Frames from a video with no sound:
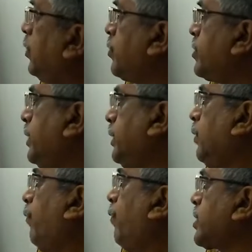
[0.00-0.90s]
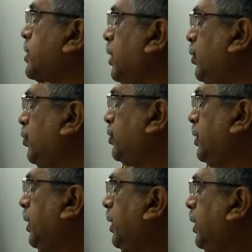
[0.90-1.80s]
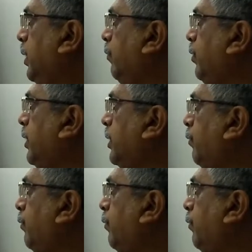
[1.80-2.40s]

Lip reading: you see the first house, if written